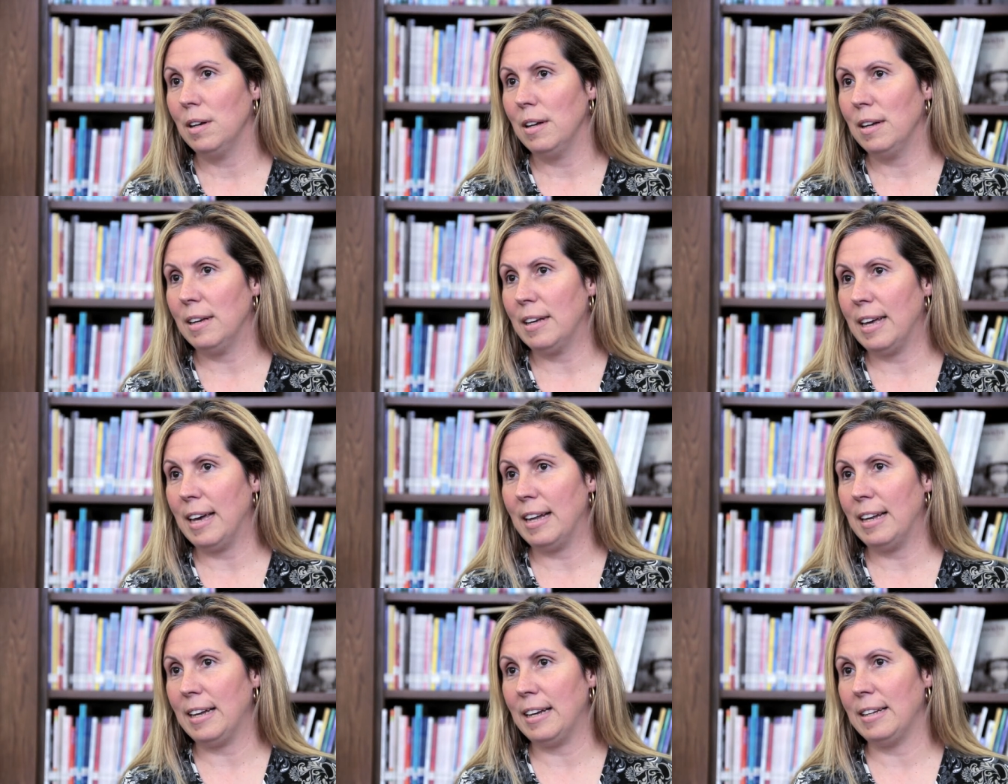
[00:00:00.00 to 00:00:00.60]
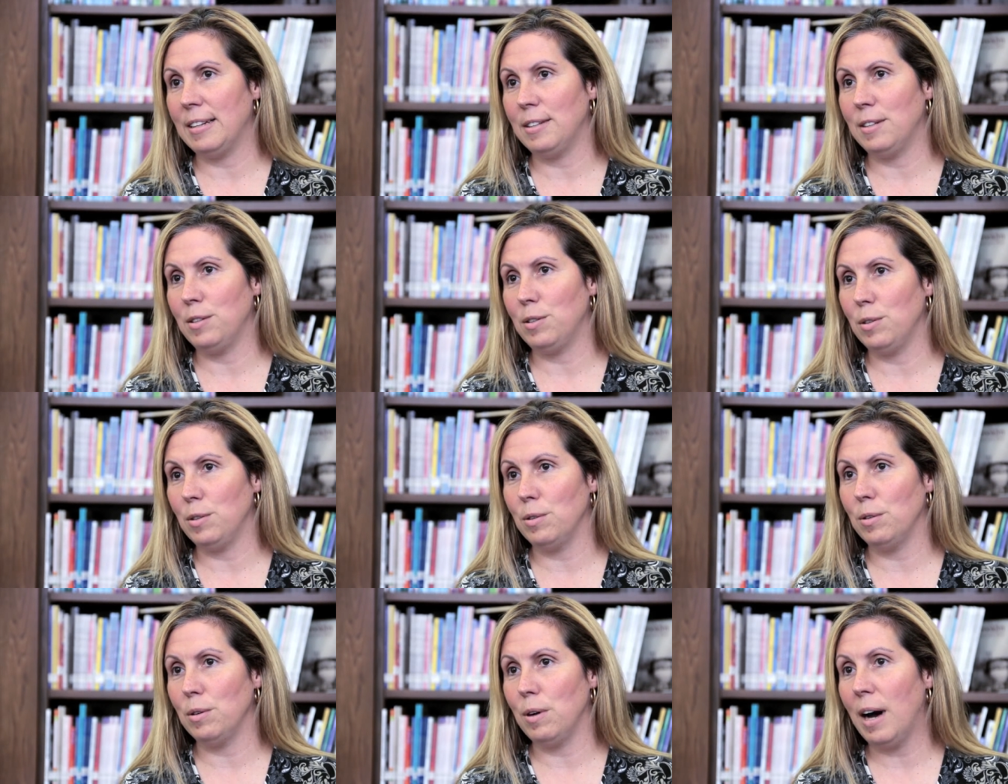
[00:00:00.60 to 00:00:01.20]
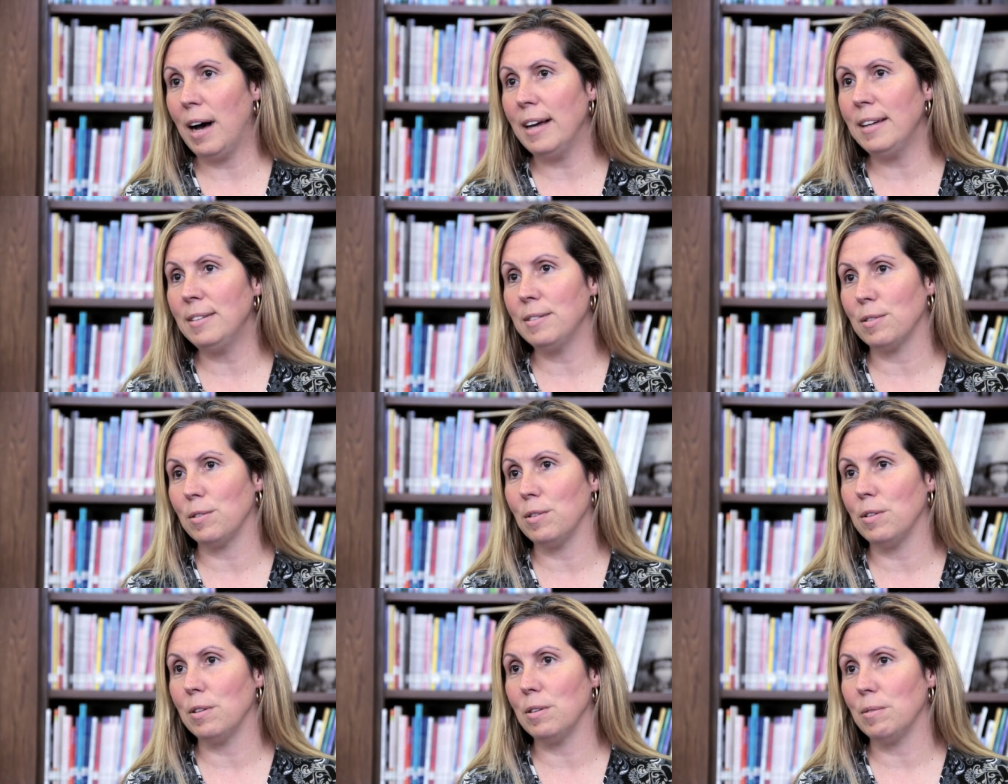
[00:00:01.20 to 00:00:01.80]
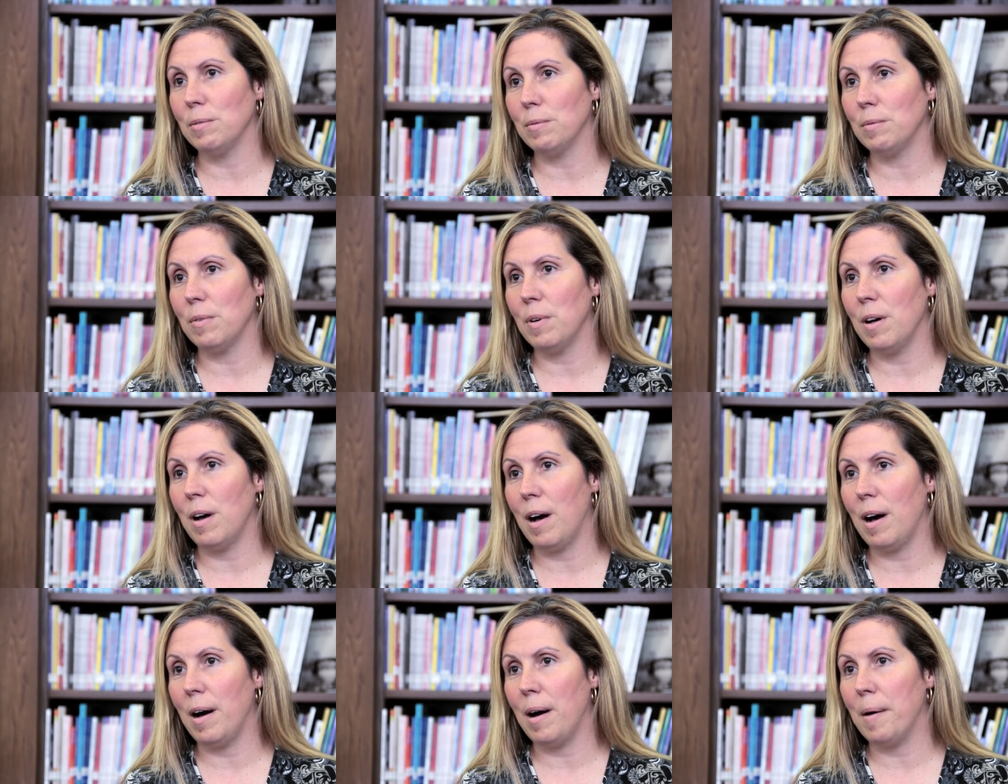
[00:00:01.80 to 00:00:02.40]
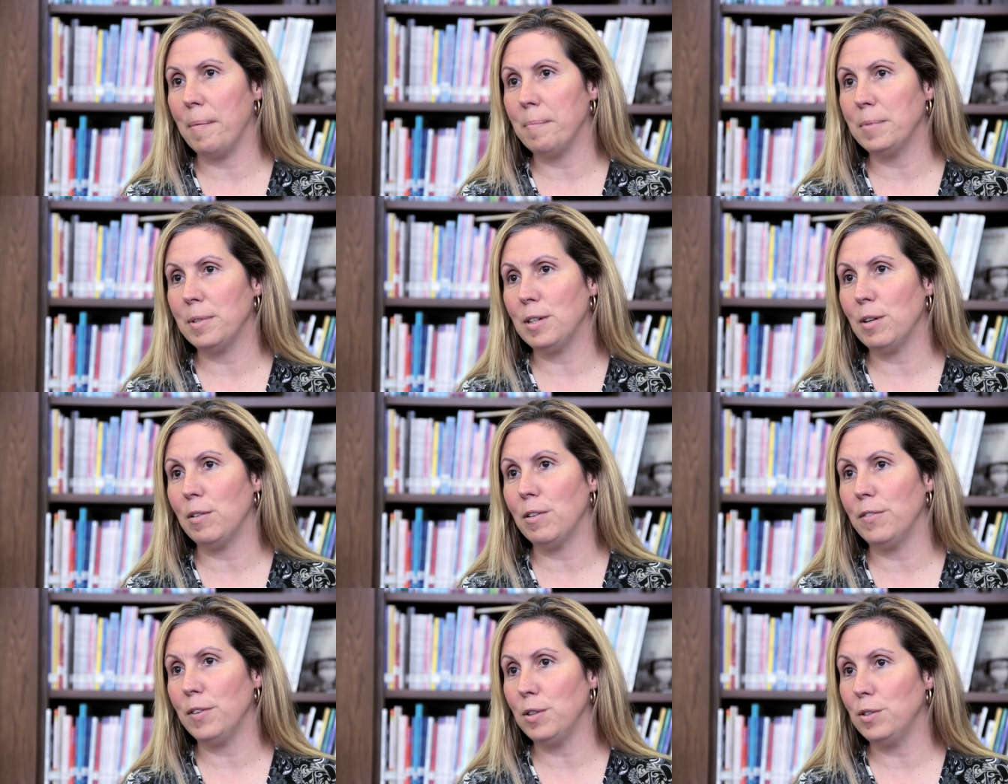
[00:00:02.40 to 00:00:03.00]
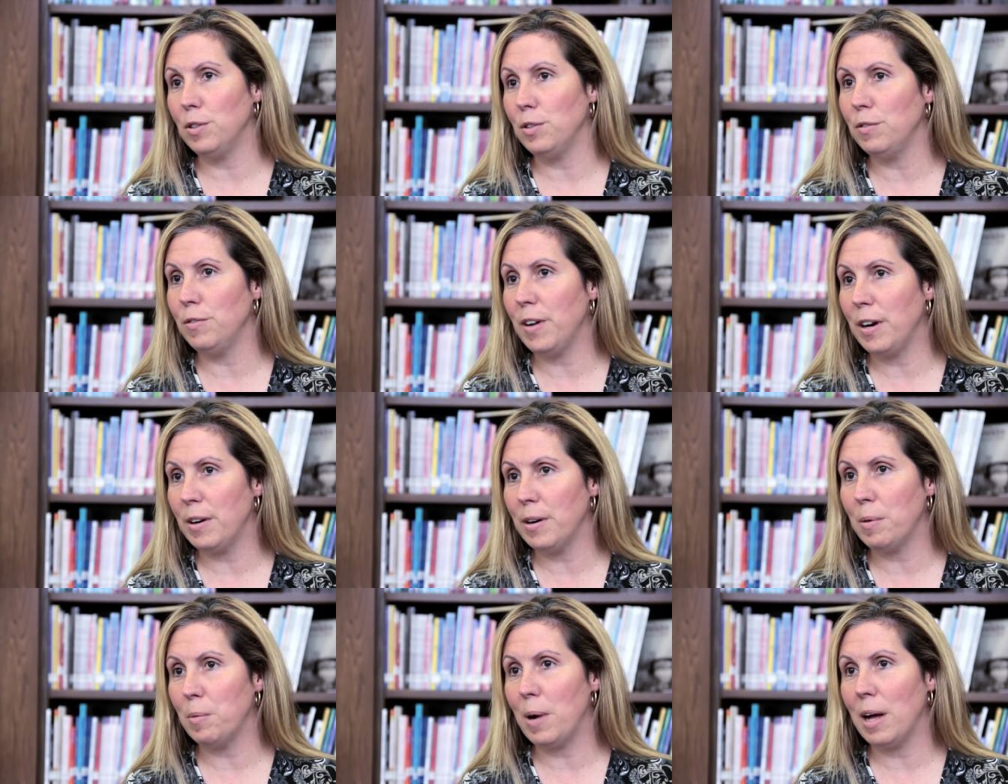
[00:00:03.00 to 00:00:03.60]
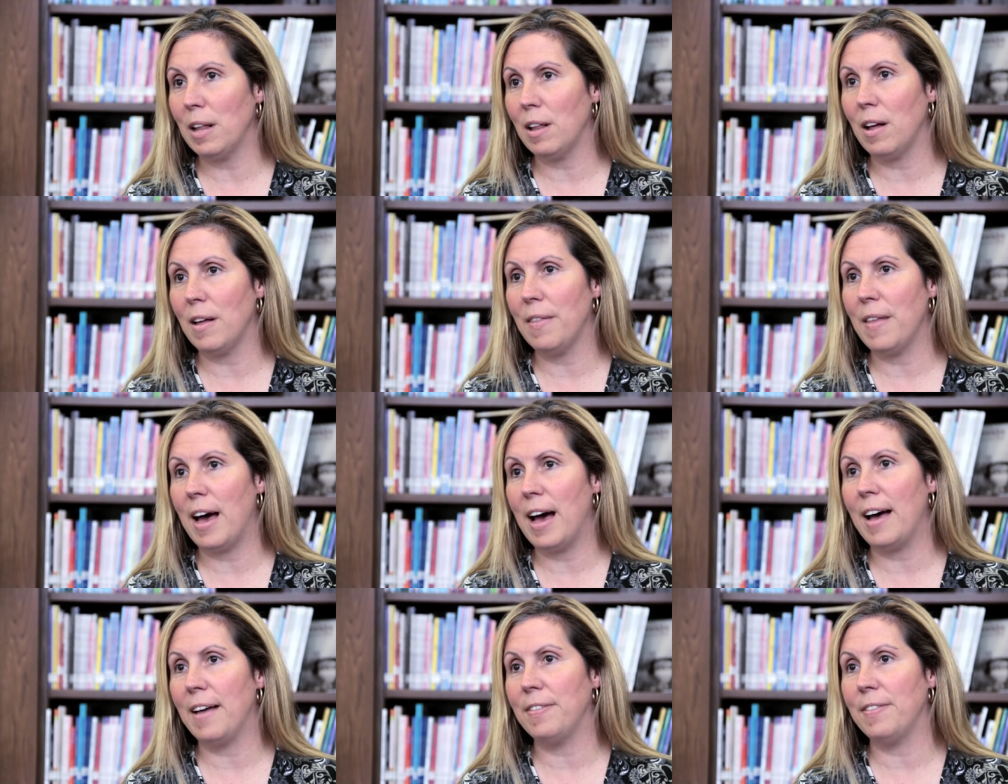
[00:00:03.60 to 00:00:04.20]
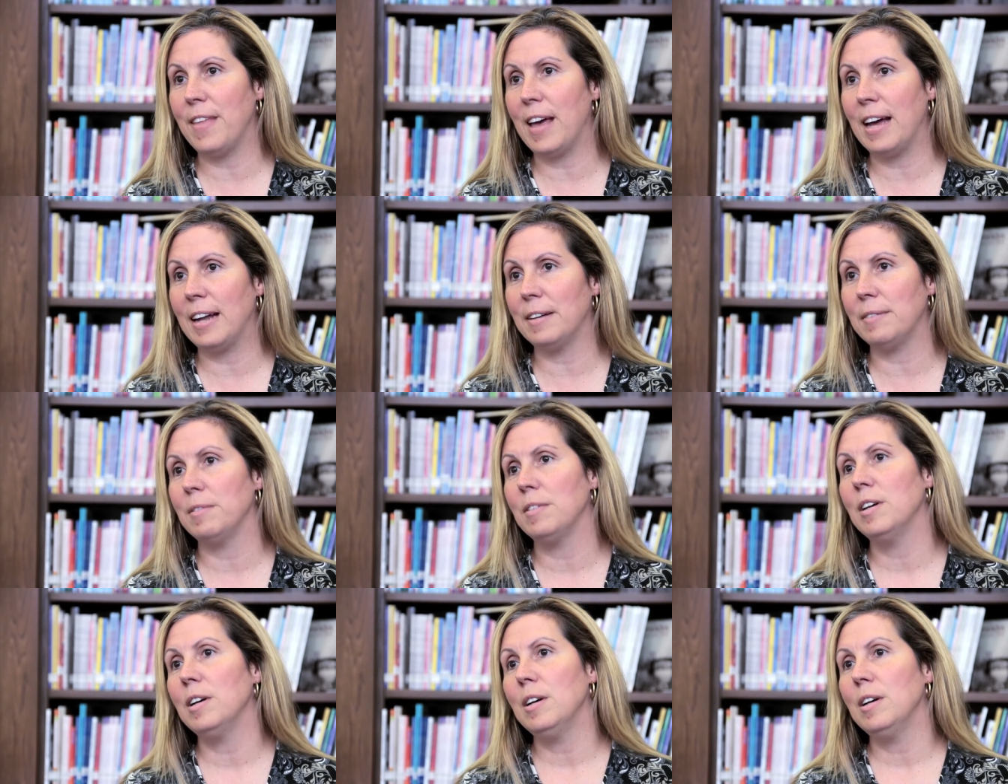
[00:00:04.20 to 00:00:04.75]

get into high school. So if you do very well on that, that